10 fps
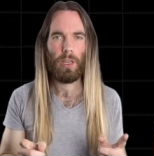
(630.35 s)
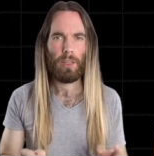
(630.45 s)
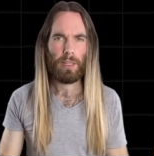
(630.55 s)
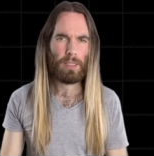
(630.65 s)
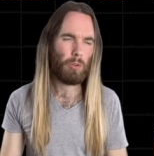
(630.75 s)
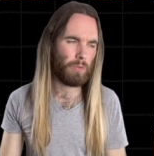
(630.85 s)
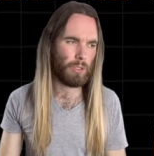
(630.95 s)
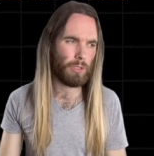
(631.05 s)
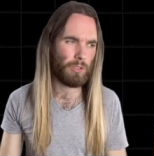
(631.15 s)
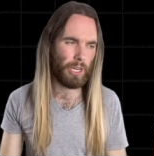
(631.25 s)
That's
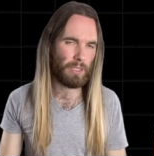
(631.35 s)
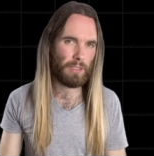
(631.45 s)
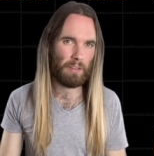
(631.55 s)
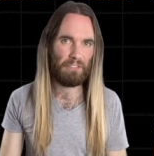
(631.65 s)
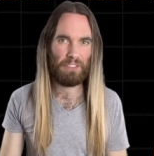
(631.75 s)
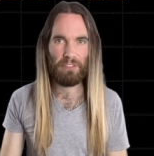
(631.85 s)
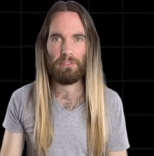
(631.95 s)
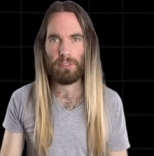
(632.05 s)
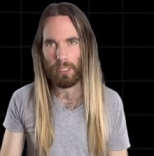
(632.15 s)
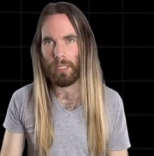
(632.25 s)
equivalent to just
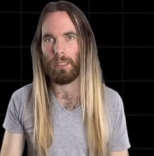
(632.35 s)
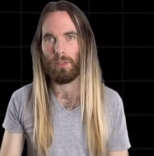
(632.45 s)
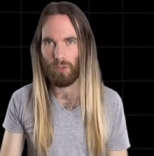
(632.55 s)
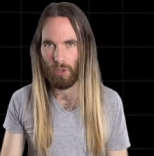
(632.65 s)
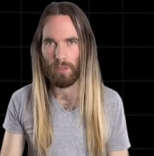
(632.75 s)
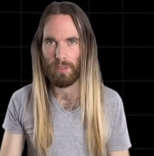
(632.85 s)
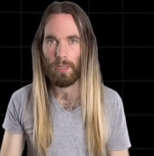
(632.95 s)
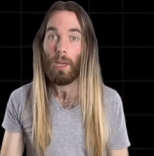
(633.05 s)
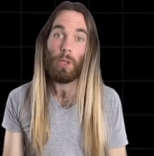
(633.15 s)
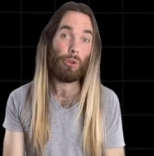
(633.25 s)
$15.
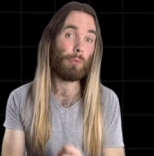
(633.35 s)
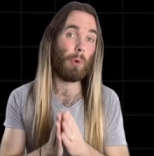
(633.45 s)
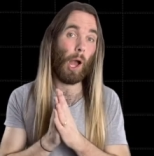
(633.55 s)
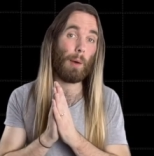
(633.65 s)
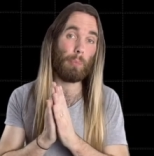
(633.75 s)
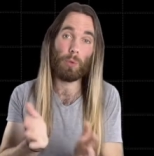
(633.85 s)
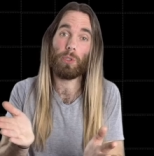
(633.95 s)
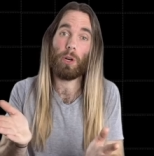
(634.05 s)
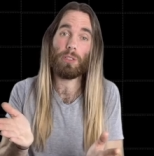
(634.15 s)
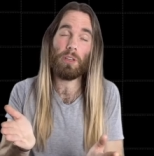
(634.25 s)
You can buy a
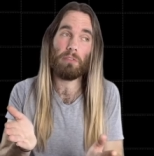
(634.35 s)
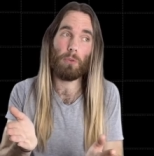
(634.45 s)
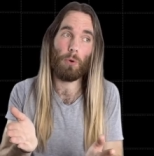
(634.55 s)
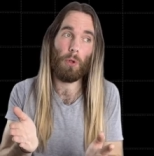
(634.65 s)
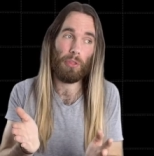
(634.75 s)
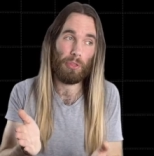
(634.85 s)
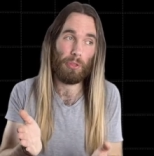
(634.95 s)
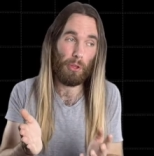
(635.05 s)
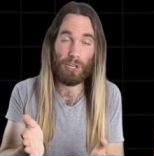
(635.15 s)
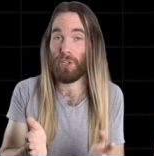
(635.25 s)
bulldozer for
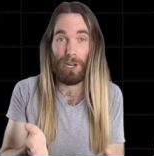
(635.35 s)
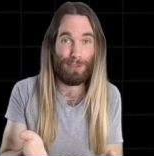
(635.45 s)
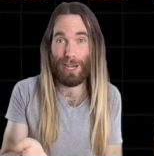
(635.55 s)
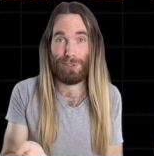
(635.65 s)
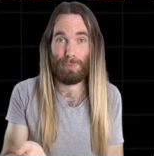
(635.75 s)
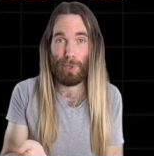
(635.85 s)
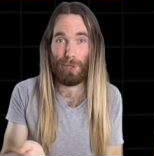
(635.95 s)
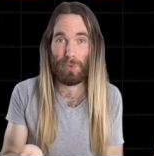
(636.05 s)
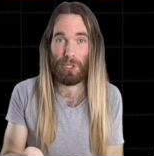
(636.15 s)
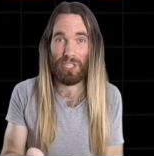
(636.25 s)
39,000
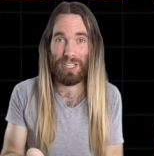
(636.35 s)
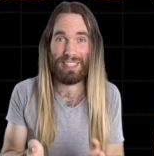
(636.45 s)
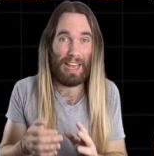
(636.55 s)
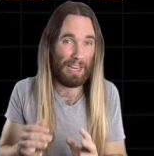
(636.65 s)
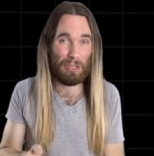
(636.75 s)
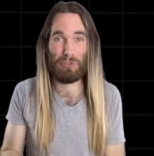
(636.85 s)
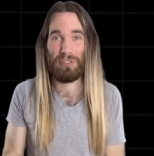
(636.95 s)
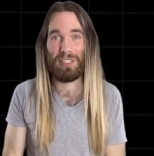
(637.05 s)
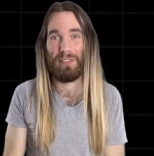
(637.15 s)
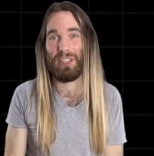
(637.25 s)
bells, which is
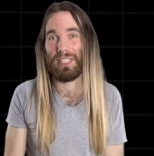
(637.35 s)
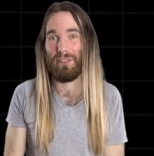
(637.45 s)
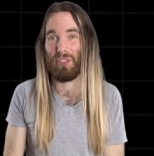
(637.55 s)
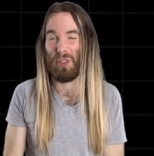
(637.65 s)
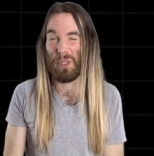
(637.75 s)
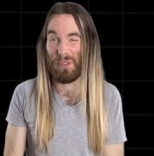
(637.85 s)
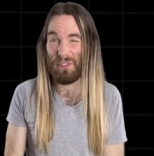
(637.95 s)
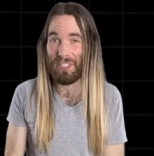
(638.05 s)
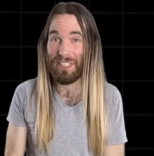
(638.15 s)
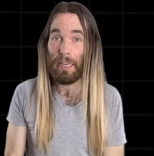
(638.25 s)
$877.50,